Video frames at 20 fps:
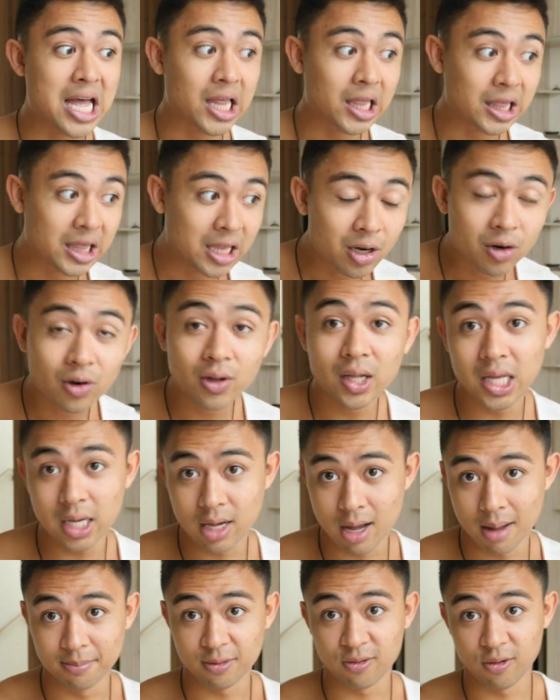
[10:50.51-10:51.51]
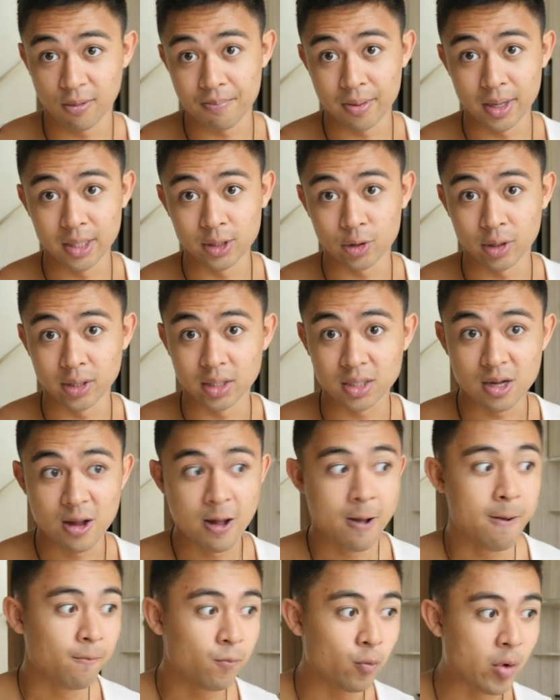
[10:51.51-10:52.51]
literally comes from Pinterest,
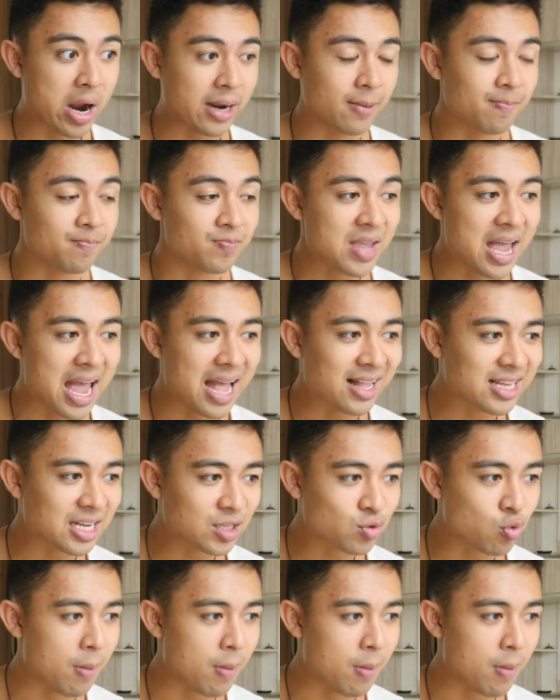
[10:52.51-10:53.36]
right? And guess